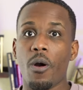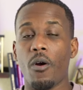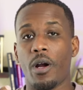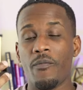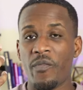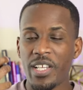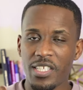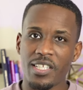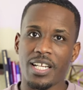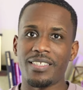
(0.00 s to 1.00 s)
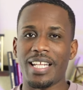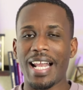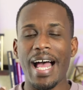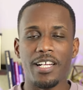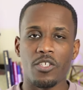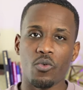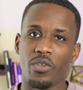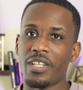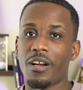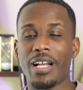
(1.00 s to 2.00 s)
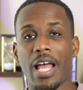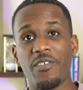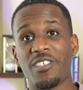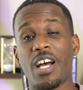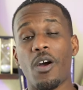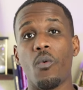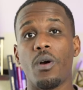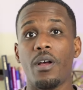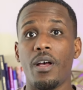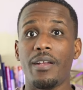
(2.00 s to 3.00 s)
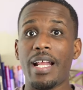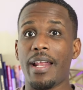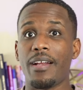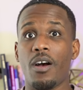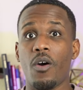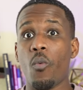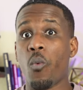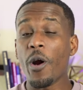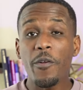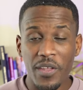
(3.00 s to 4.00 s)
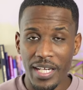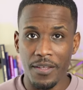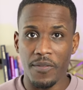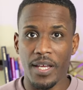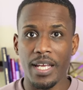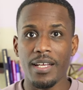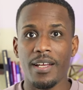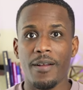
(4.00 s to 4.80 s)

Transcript: or convinces us that lies to us that our life is not not worth anything